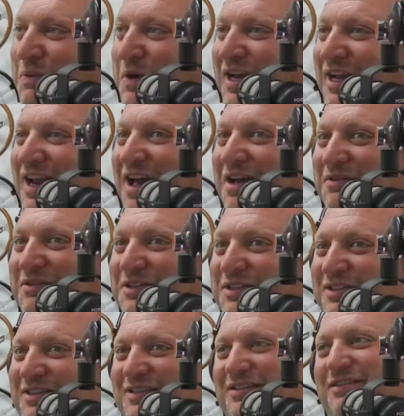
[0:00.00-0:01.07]
it out. Just
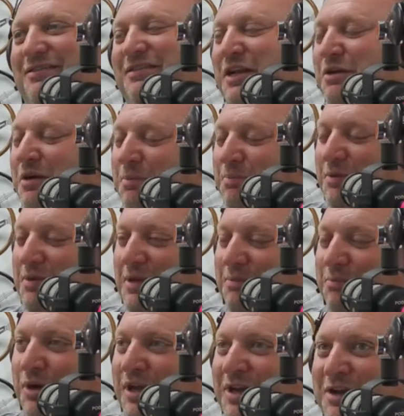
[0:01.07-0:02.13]
a
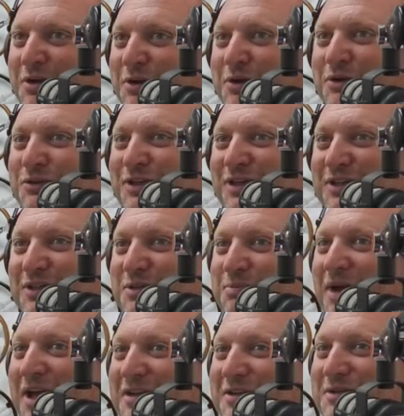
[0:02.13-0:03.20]
pretty young girl took the
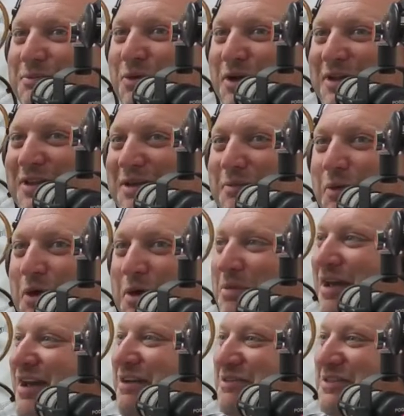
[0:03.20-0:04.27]
spot the morning
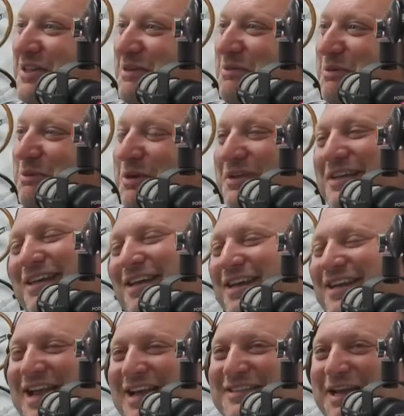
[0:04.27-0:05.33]
of. So but
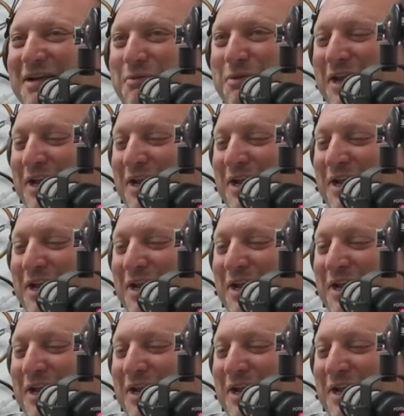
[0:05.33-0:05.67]
next time we'll get him